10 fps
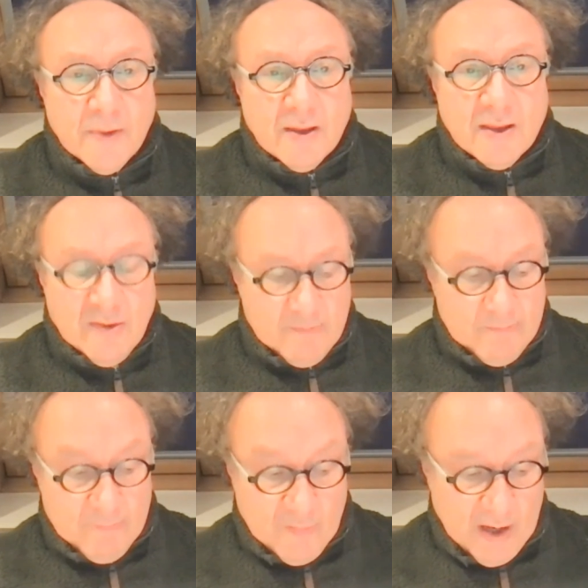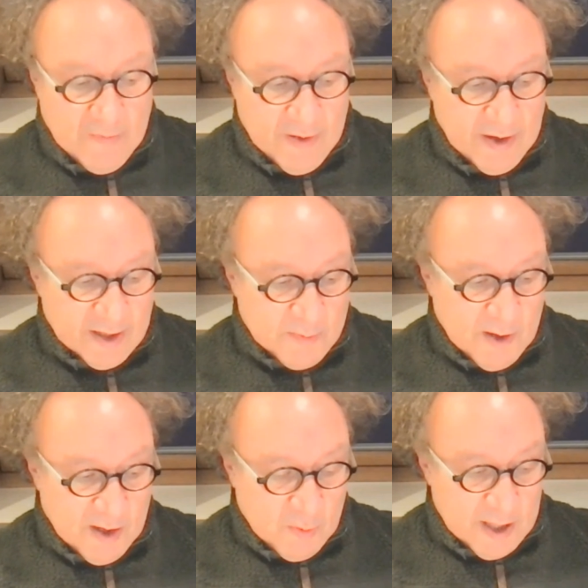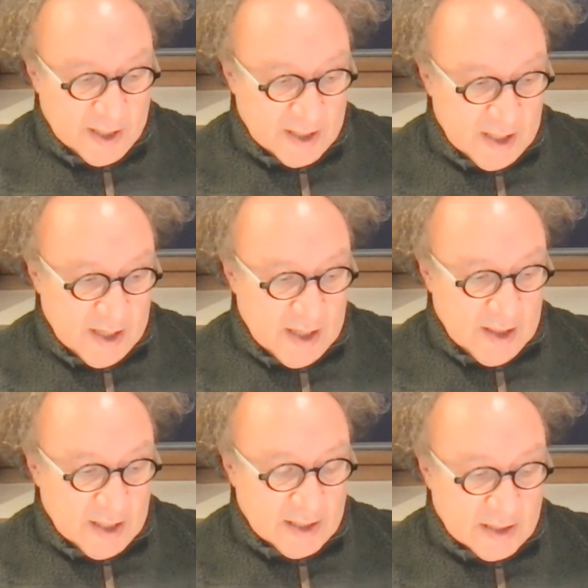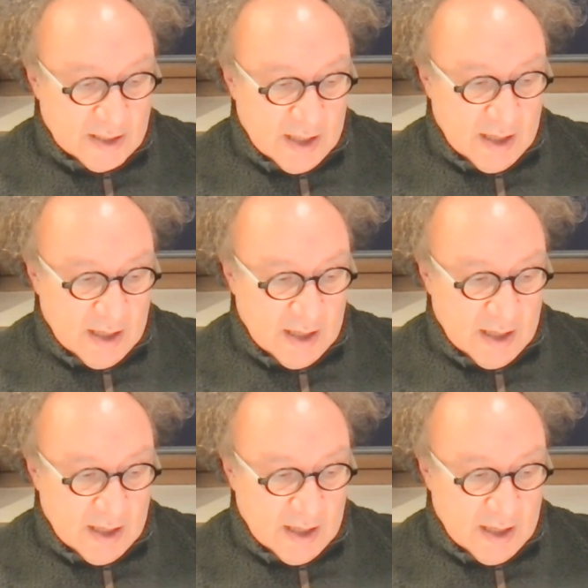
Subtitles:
that via various pathways, this is